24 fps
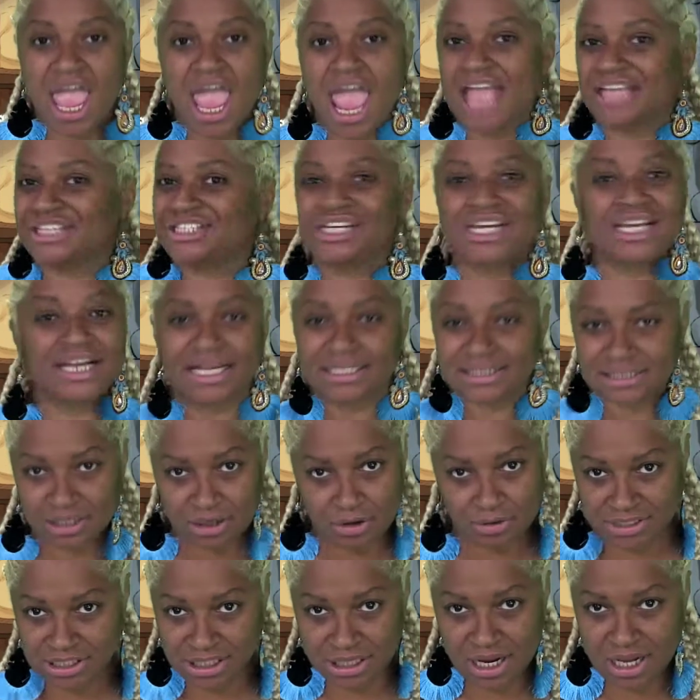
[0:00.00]
She doesn't know
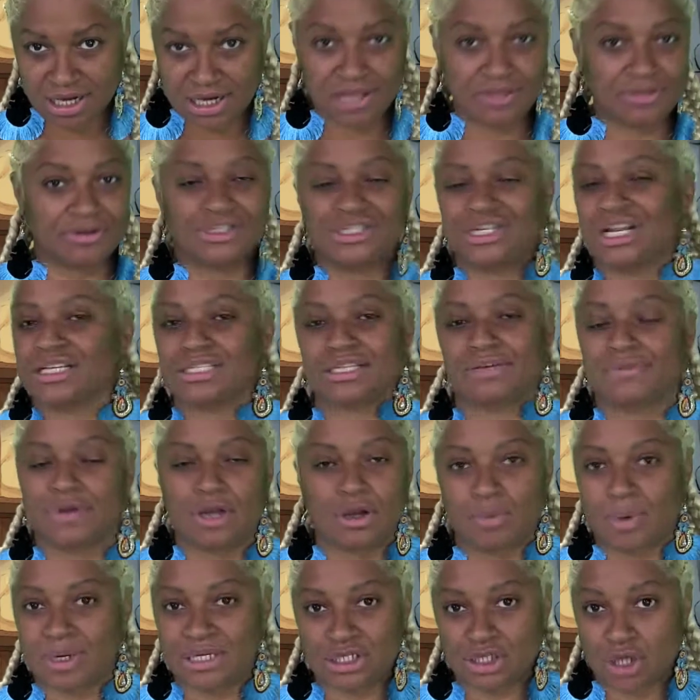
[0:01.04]
it's a gun either. She doesn't even
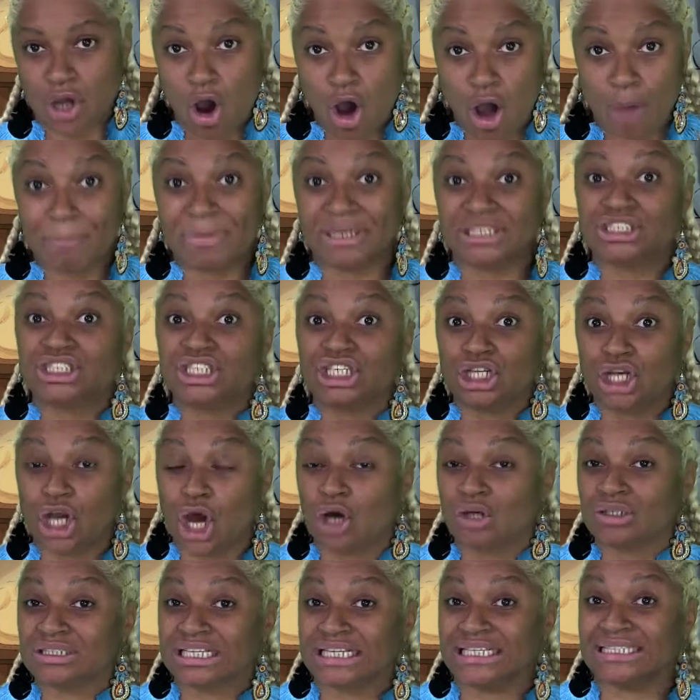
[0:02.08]
know what it's called, but she
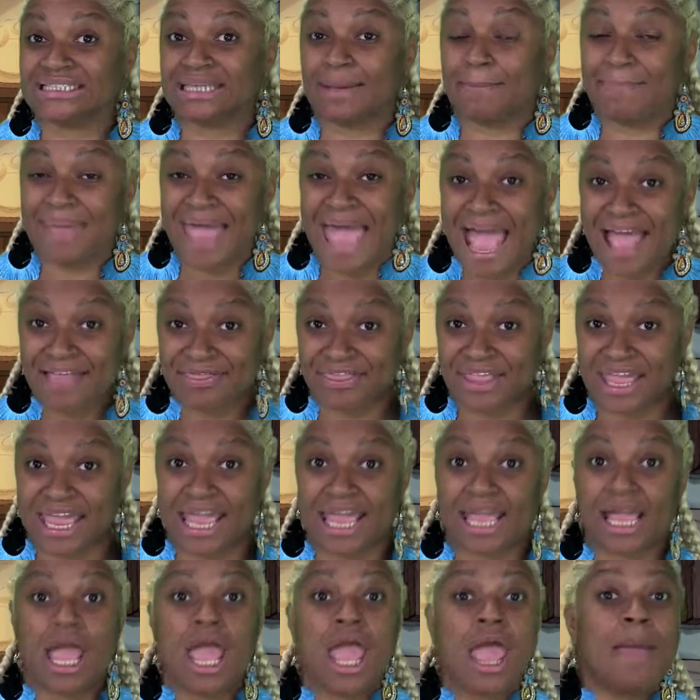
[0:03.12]
knows that it's a bad
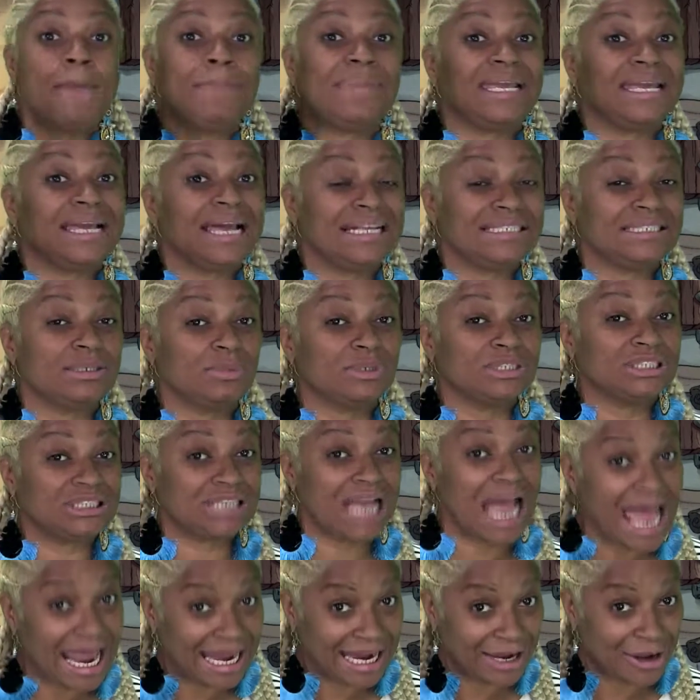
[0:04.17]
thing because it was
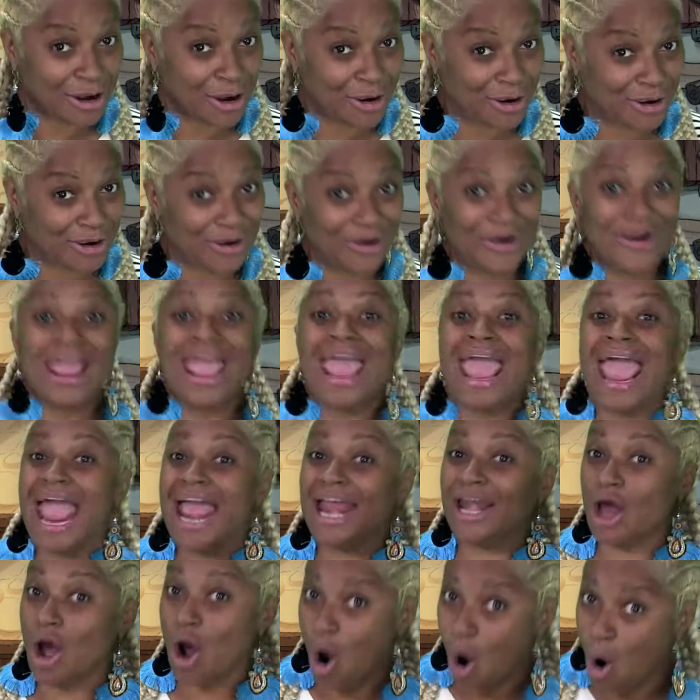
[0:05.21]
shot at her
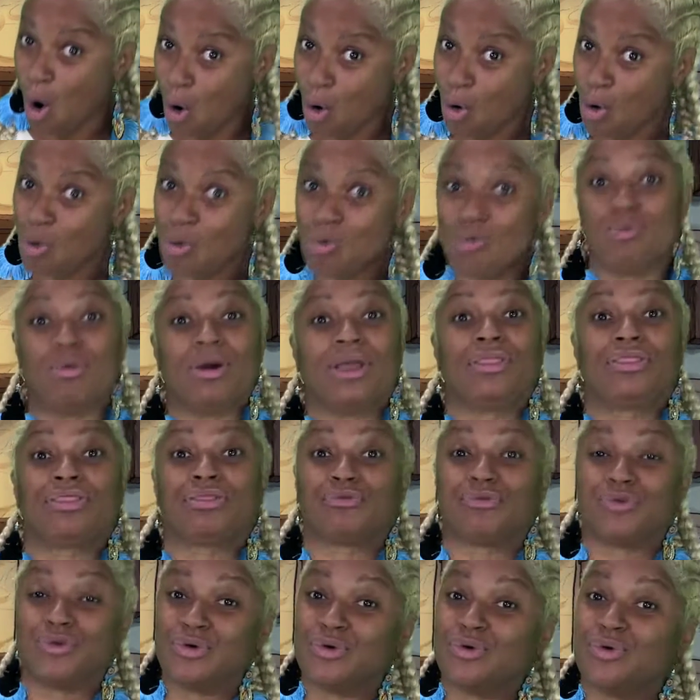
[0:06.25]
and a hole went
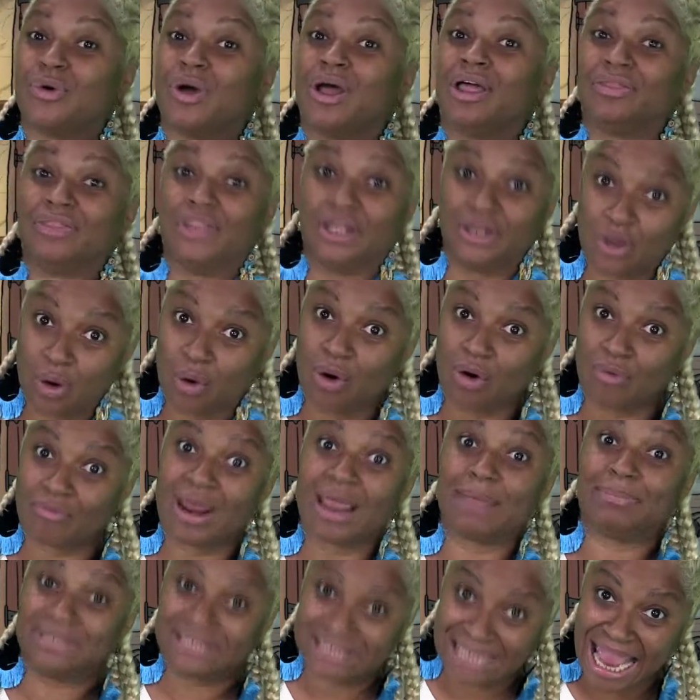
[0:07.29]
through the door
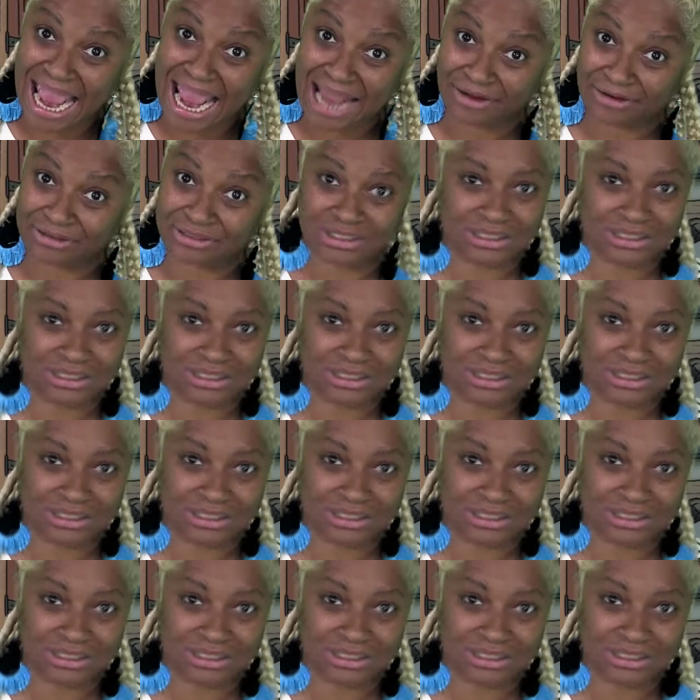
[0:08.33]
right beside her.